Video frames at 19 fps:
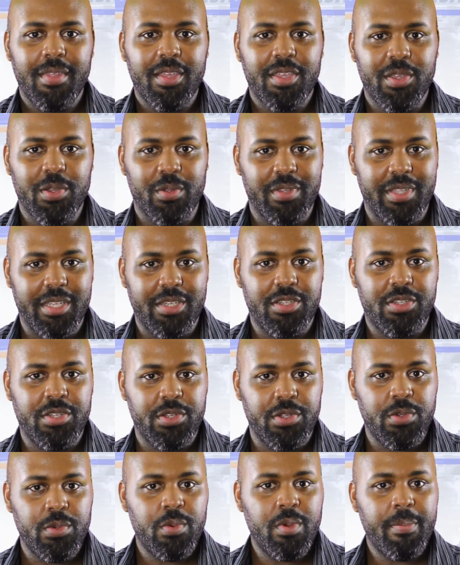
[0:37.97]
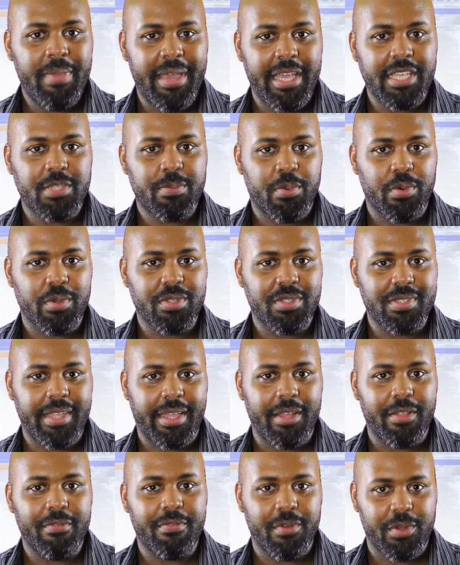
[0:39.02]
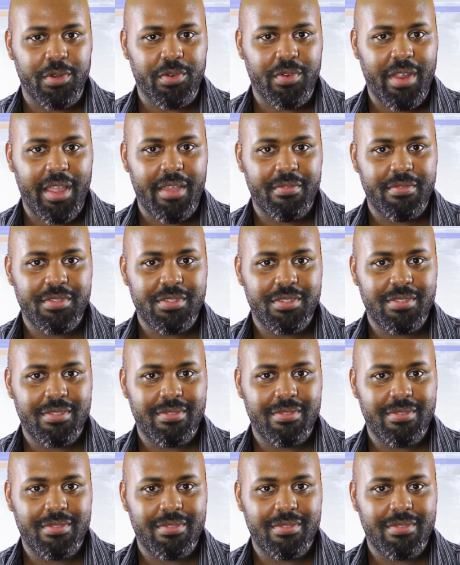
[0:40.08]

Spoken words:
you'll need 2 passport-style photographs.